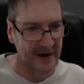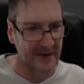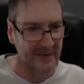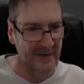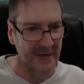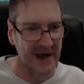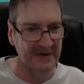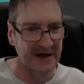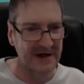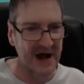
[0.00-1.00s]
um,
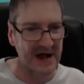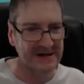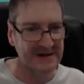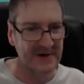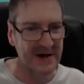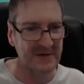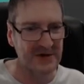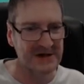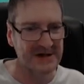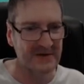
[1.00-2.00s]
even in an art stream,
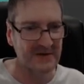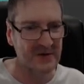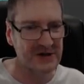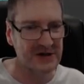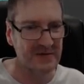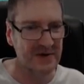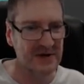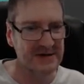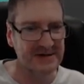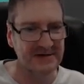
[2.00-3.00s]
which is unfortunate
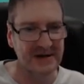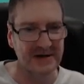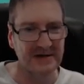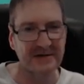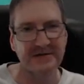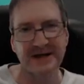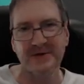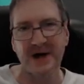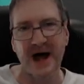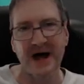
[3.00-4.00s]
because, you know,
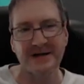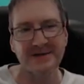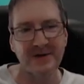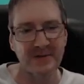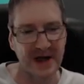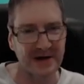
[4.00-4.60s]
that's what art is all